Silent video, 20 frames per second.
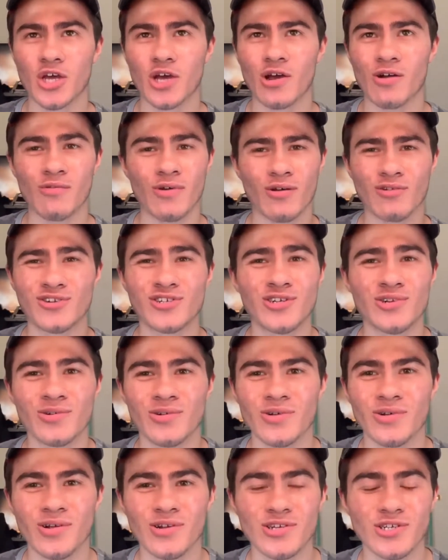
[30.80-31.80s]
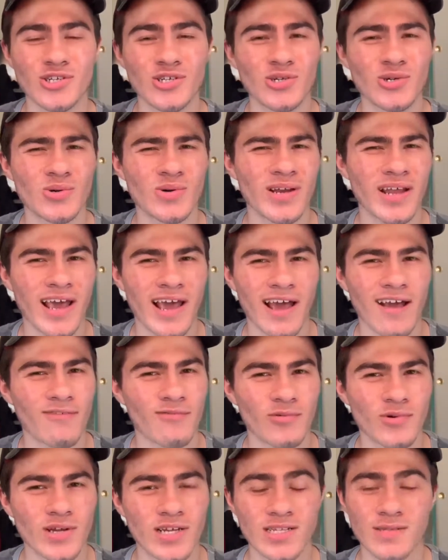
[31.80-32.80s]
around two, two and a
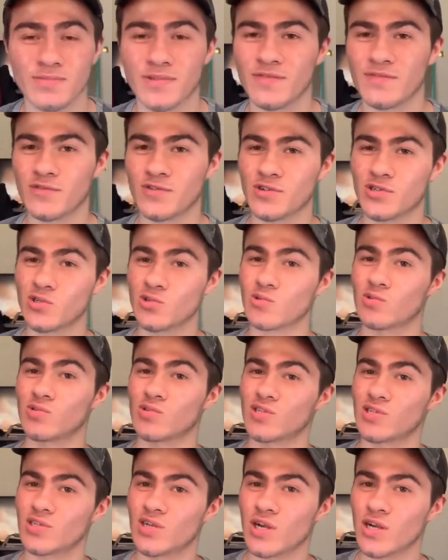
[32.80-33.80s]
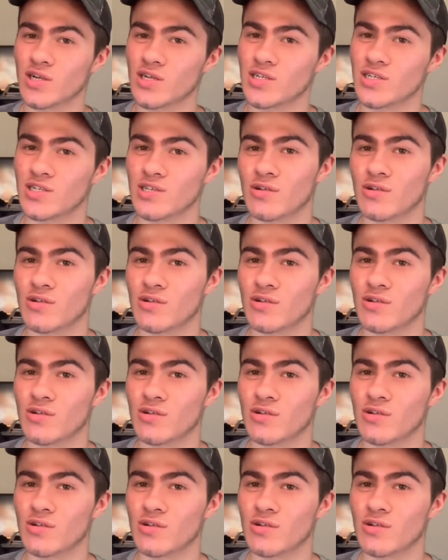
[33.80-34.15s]
half weeks before school starts.